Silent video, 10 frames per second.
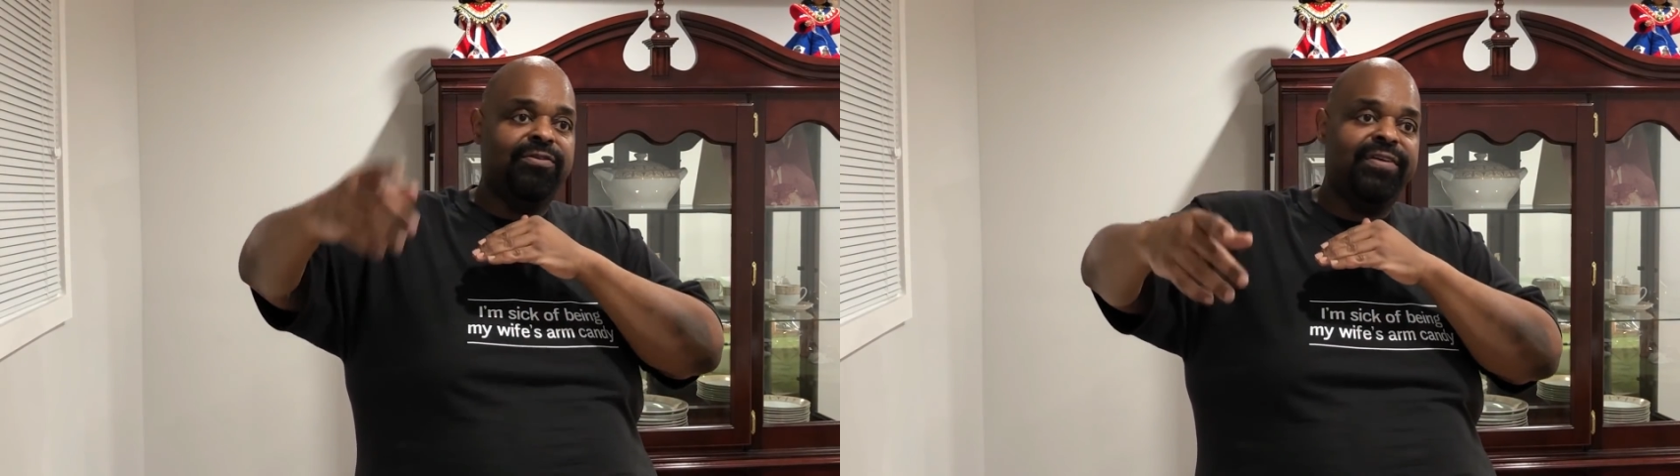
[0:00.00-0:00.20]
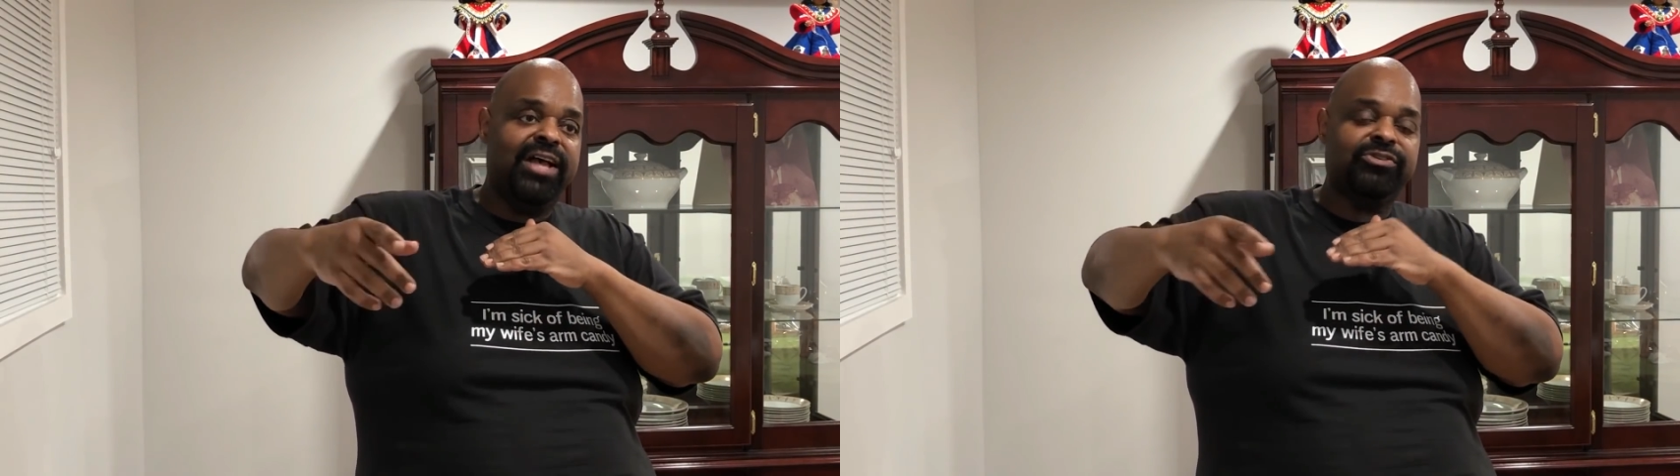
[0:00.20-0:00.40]

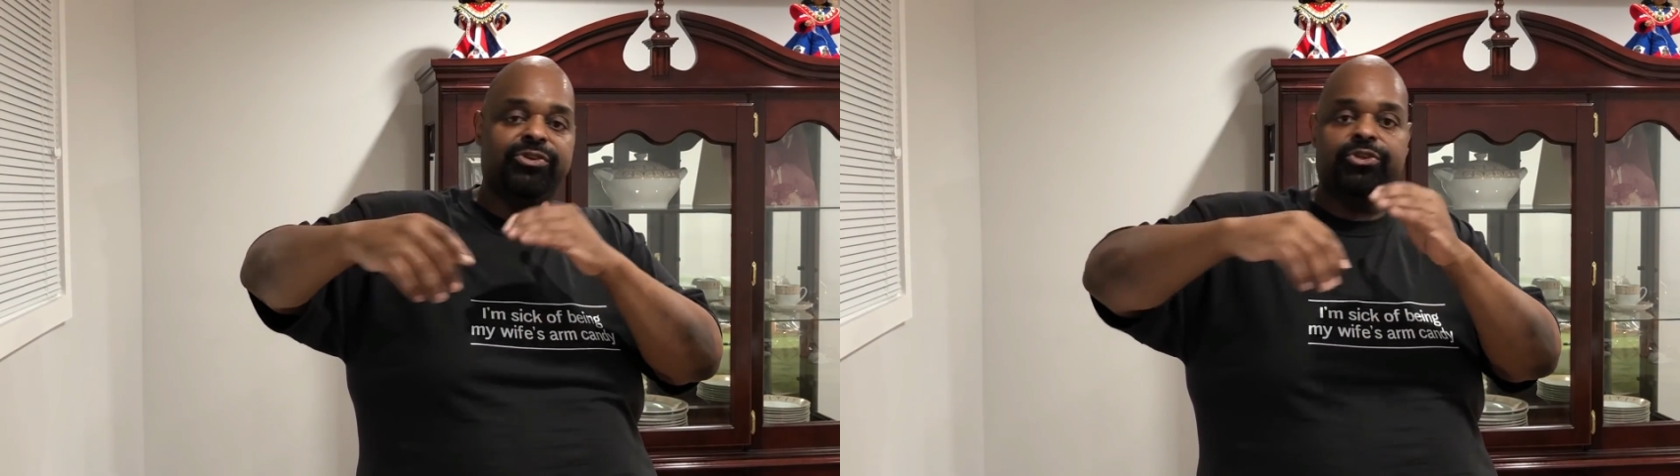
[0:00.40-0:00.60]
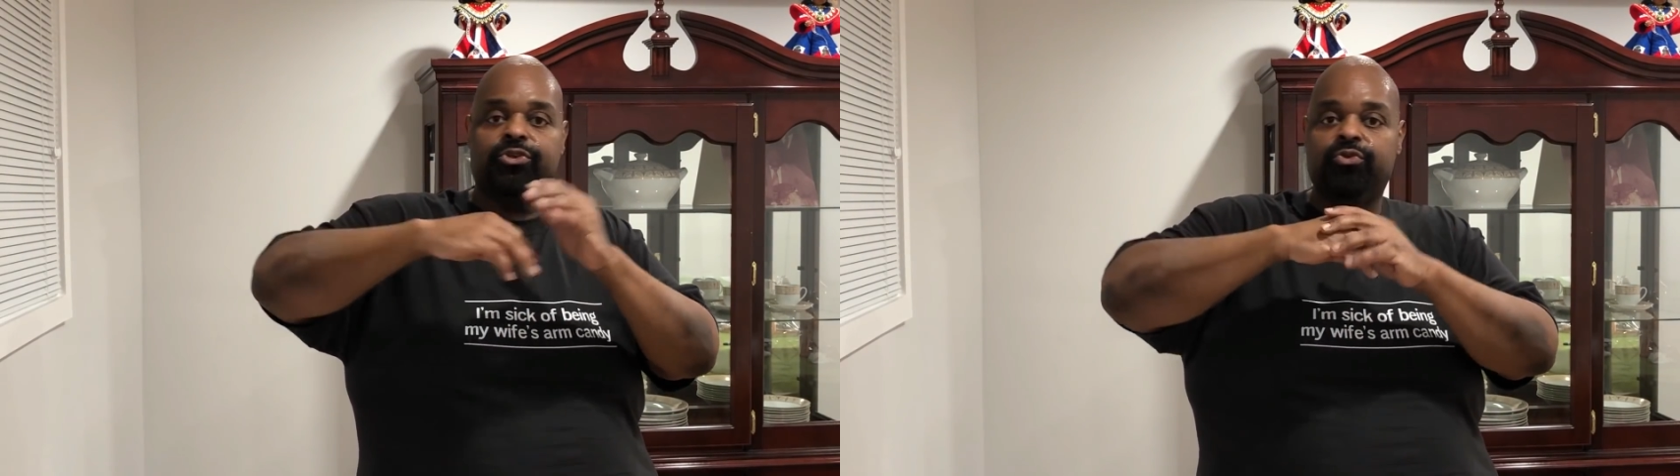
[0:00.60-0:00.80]
fast on
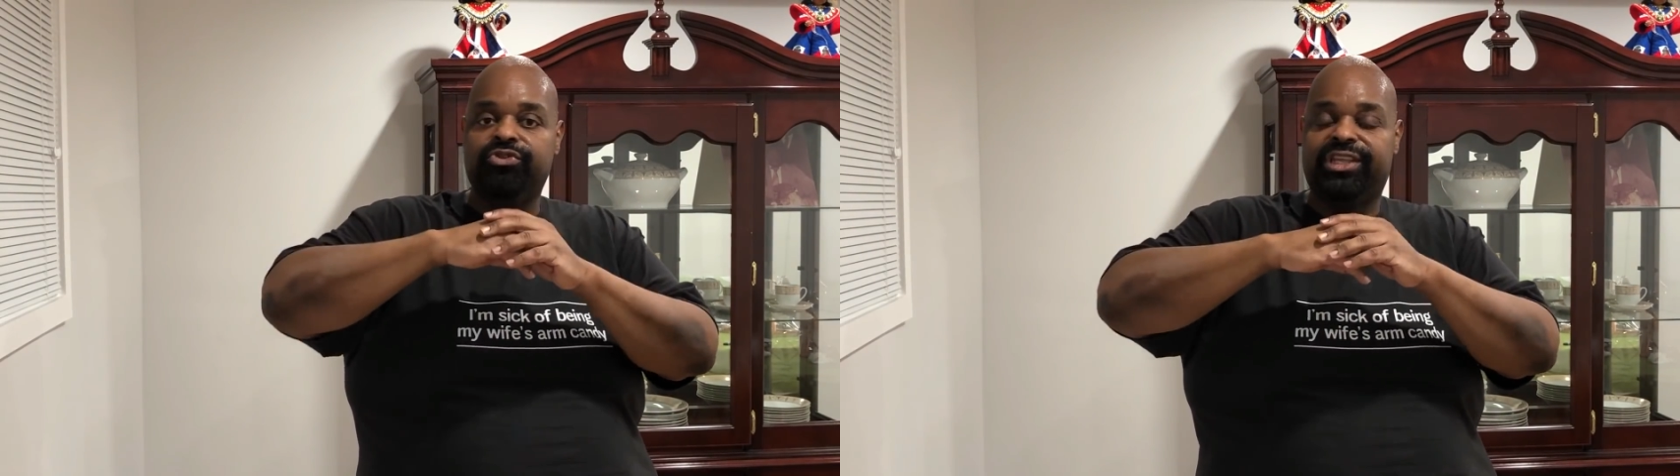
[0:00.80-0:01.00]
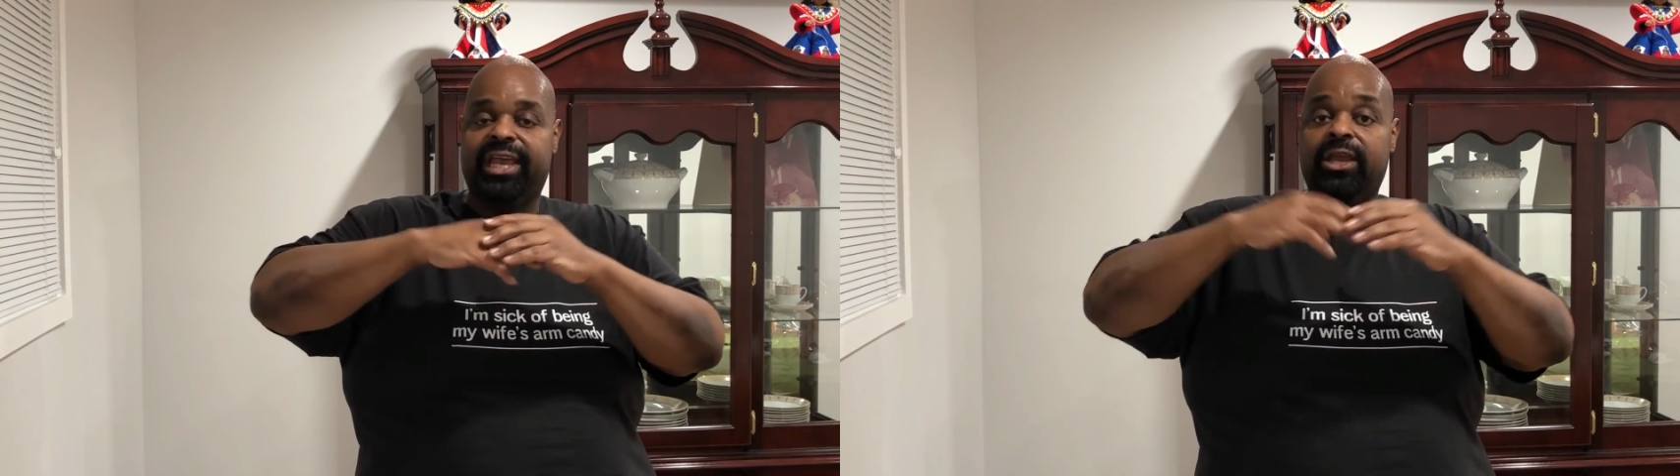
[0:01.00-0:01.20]
a
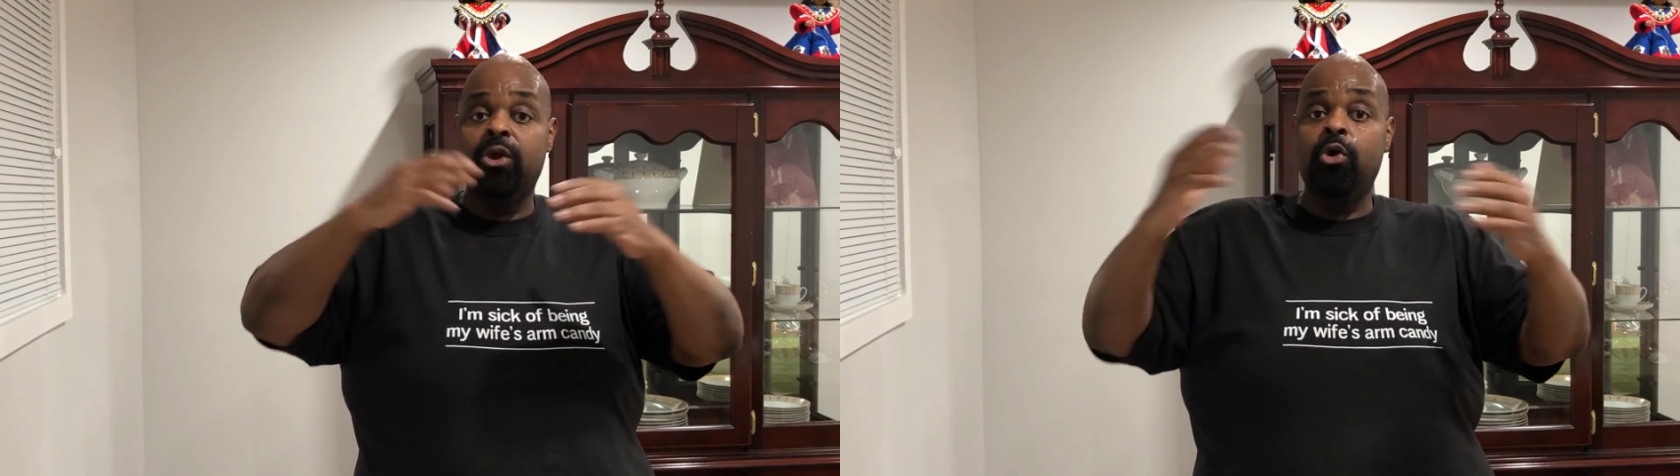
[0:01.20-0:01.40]
Tuesday